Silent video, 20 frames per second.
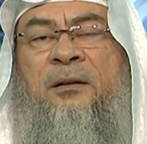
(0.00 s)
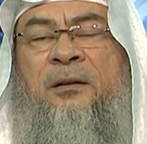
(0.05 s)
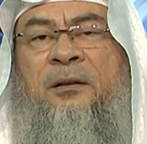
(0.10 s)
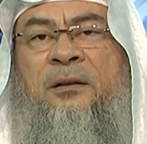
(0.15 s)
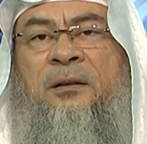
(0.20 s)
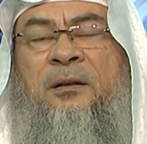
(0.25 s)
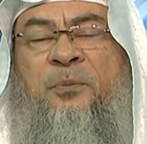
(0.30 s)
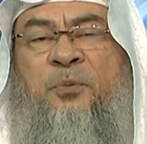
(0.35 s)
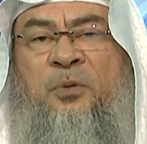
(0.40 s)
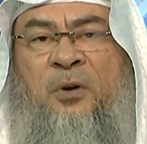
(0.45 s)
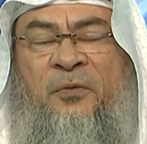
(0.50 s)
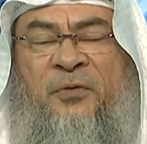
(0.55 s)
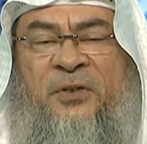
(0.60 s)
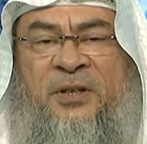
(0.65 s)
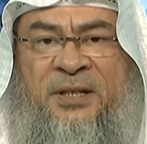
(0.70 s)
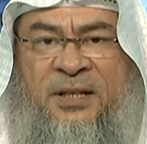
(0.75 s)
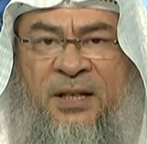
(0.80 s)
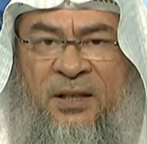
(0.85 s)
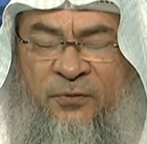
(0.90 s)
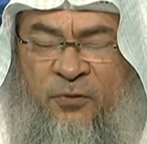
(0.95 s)
the Prophet
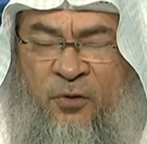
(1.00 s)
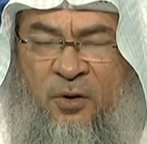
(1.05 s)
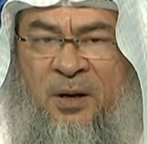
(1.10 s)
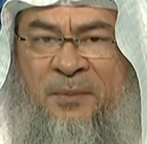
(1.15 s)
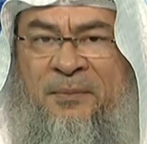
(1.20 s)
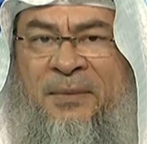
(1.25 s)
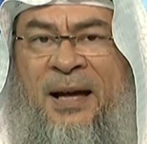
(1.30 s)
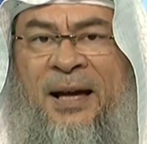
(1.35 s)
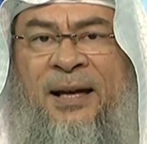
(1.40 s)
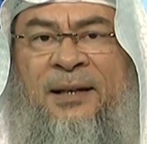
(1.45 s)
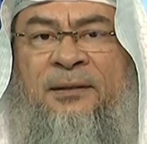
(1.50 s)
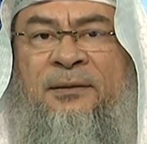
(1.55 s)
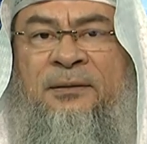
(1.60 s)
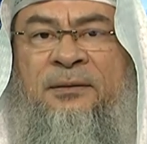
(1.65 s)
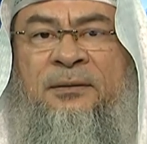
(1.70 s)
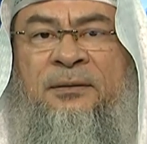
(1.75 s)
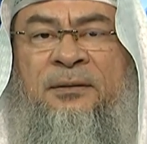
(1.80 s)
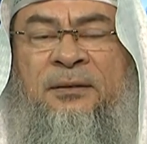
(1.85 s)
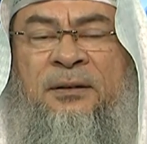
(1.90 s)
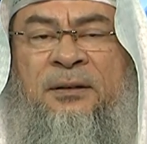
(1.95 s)
said for a man
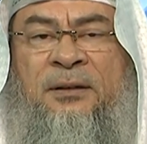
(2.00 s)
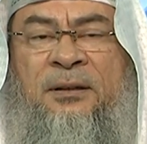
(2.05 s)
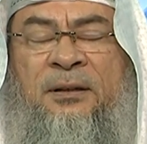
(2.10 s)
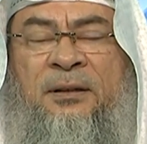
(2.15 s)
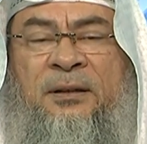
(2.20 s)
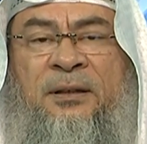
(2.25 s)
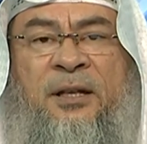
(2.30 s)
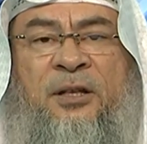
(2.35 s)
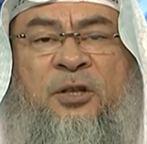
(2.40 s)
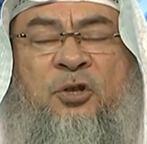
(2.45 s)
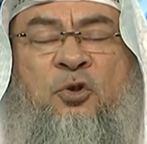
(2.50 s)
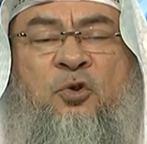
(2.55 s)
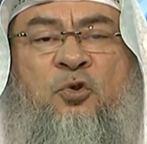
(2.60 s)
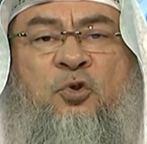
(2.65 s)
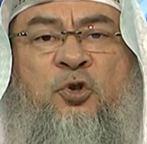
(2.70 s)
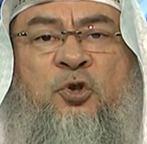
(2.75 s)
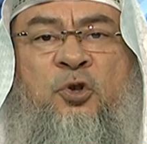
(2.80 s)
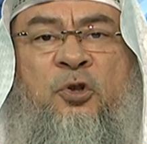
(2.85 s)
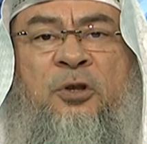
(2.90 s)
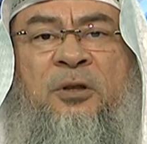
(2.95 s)
that you
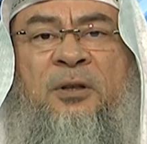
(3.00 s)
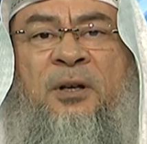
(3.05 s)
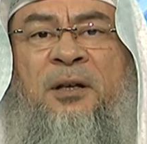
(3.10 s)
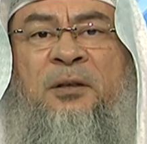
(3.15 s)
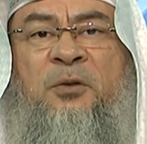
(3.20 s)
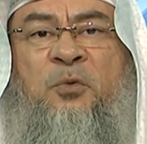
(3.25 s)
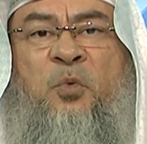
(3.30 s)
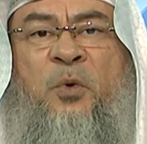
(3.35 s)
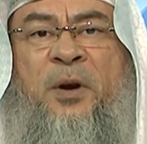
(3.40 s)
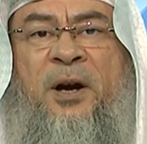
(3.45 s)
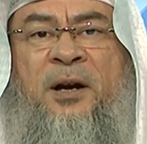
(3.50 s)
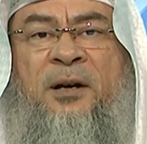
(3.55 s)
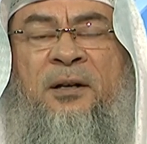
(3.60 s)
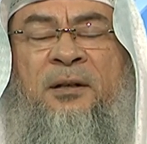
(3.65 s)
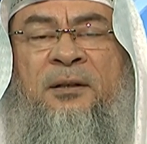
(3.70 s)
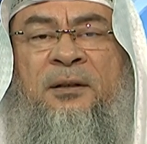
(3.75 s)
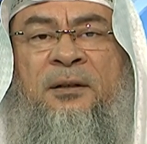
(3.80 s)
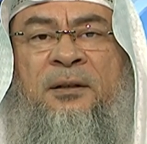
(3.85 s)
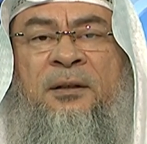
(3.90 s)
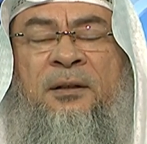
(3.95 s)
should not wear,